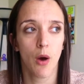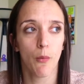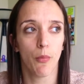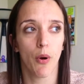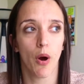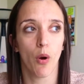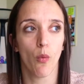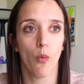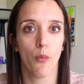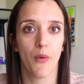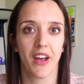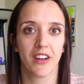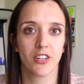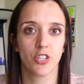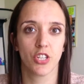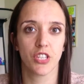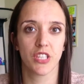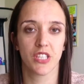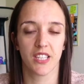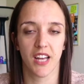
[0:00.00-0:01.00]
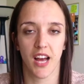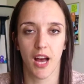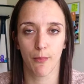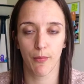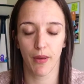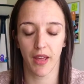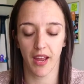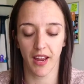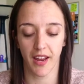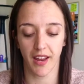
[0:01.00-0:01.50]
But when we actually stop
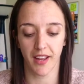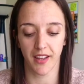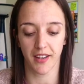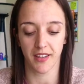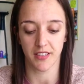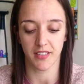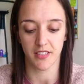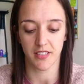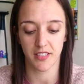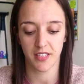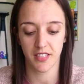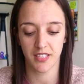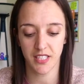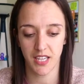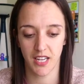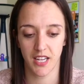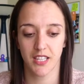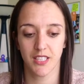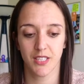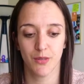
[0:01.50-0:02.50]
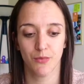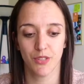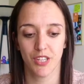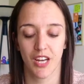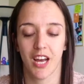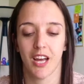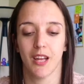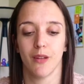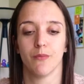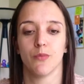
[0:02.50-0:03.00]
and take some
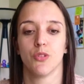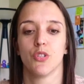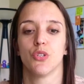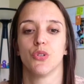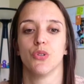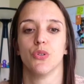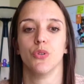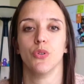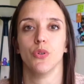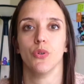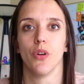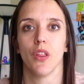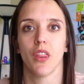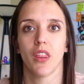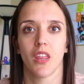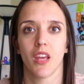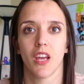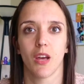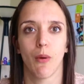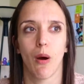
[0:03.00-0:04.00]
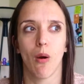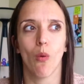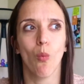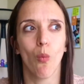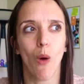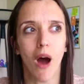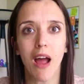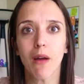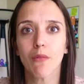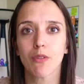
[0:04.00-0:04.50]
time to think about
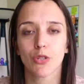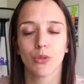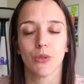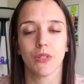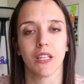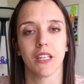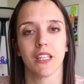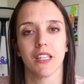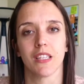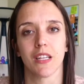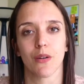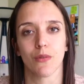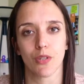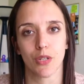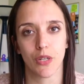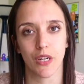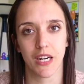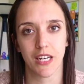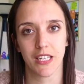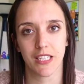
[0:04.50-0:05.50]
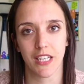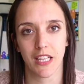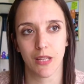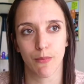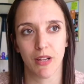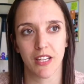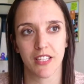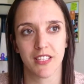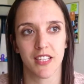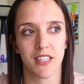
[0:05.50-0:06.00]
why we're doing the things that we're doing on a daily
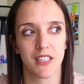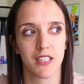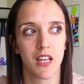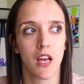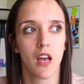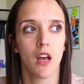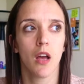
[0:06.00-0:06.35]
basis,